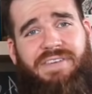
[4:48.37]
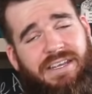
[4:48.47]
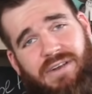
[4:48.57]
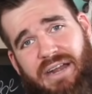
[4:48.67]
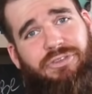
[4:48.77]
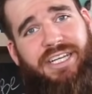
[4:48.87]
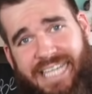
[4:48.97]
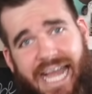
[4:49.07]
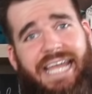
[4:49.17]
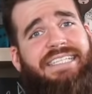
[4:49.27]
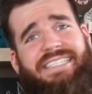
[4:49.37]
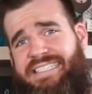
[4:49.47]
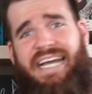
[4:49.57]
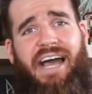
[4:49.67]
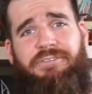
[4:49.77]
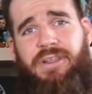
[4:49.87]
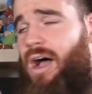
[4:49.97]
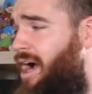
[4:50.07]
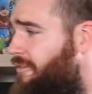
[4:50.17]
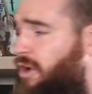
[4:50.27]
here every day. It's a tough
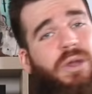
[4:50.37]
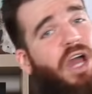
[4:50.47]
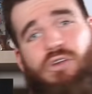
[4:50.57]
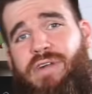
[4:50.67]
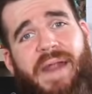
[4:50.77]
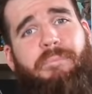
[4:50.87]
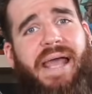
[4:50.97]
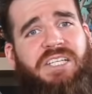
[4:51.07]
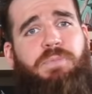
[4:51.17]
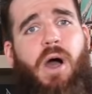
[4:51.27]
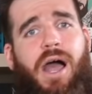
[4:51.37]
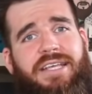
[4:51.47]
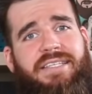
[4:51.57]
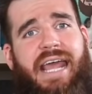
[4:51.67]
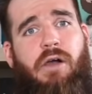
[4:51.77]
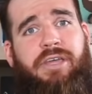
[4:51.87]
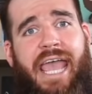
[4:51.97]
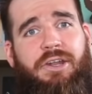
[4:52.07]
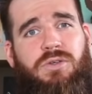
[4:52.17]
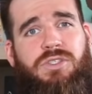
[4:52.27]
life. We got redback spiders in our
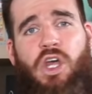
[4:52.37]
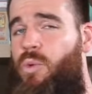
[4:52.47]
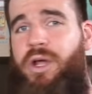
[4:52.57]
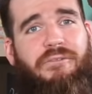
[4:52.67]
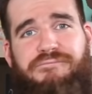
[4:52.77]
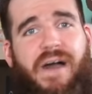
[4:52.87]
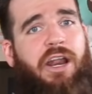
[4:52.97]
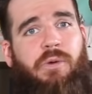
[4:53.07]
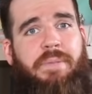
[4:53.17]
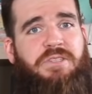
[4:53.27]
kettles. We got funnel web